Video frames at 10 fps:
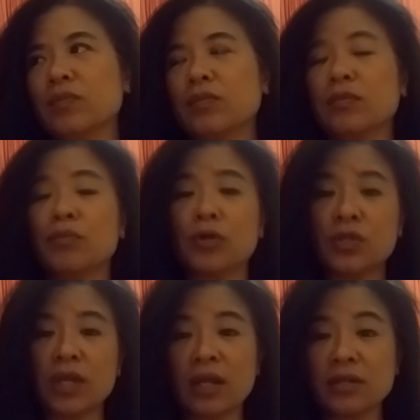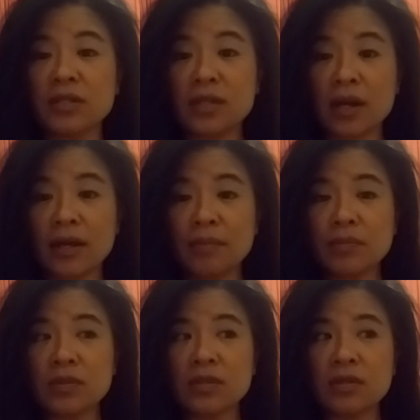personality
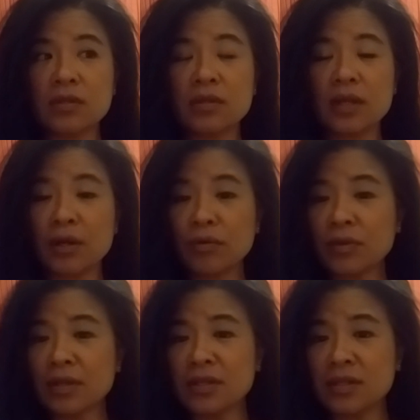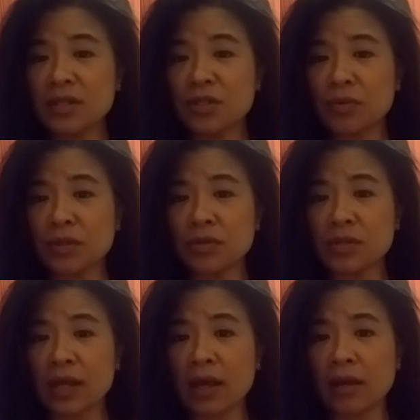types, they don't really seek to
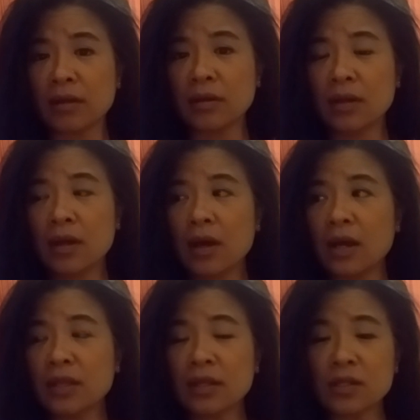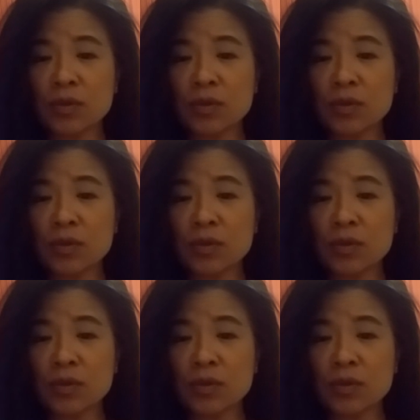understand. I think that's why